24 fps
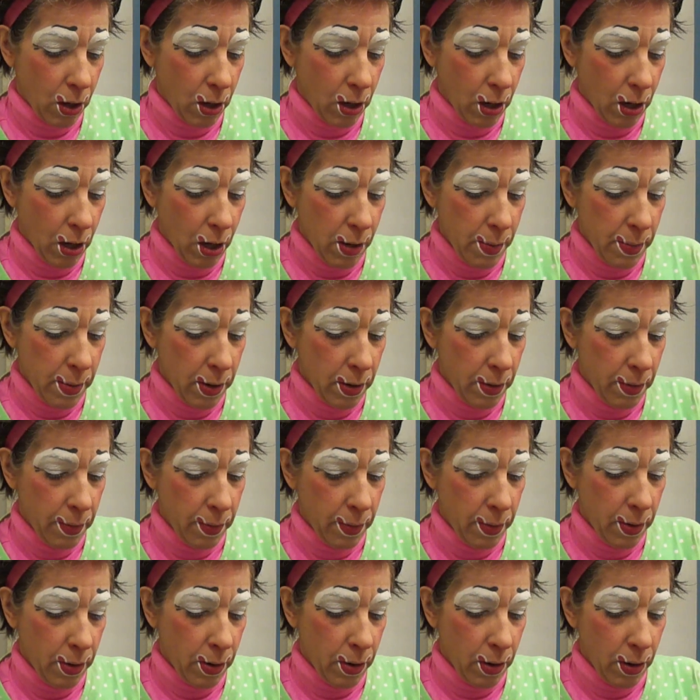yeah,
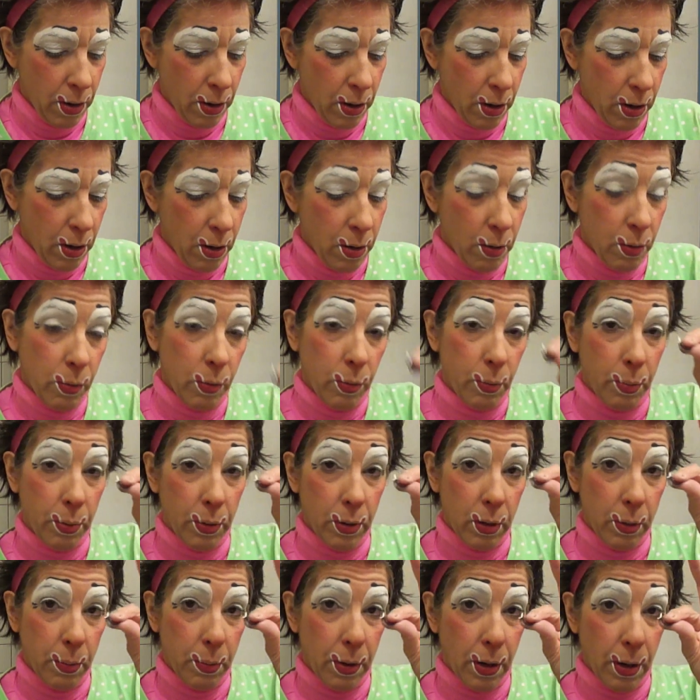we'll put a
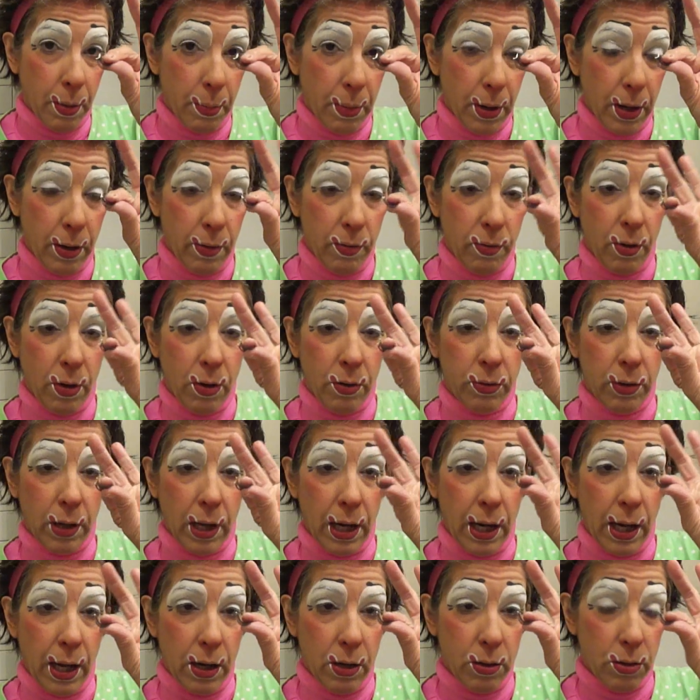little bit on my false
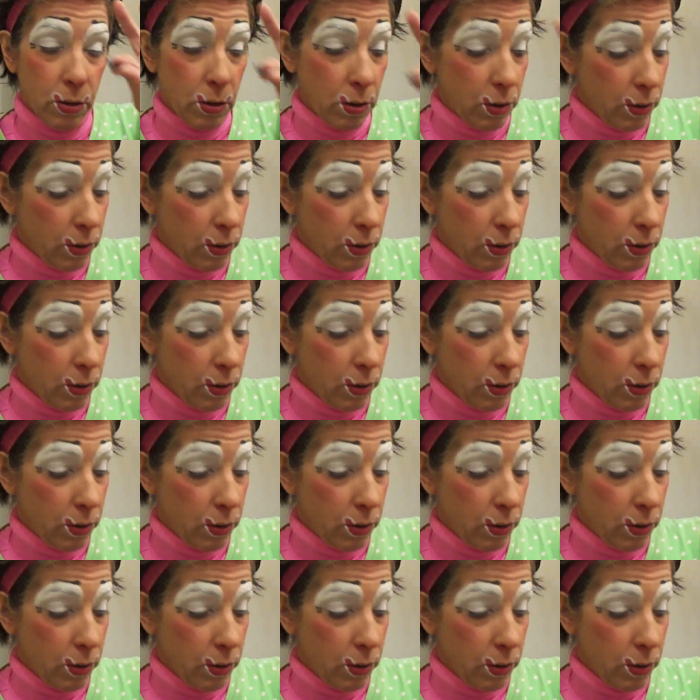eyelash.